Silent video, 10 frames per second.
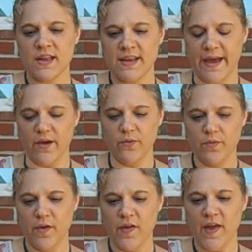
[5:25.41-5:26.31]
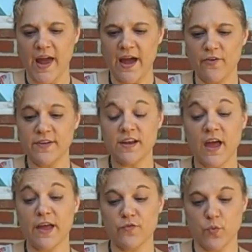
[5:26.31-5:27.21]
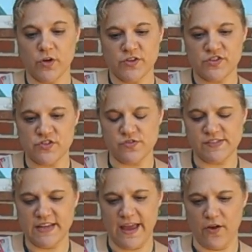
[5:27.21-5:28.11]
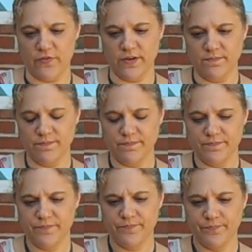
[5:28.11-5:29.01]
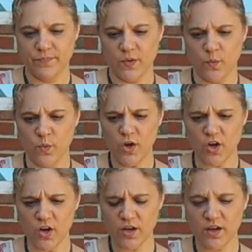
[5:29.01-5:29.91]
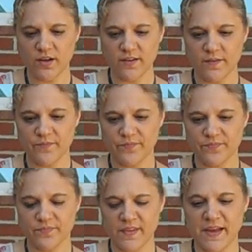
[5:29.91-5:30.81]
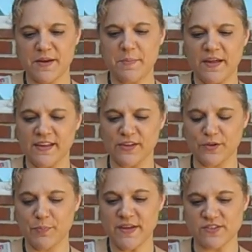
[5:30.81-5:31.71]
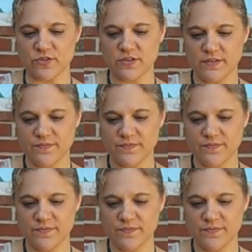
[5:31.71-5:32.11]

"Now, Alvin and I have work to do," said Calvin. "Work?" Annabelle looked puzzled.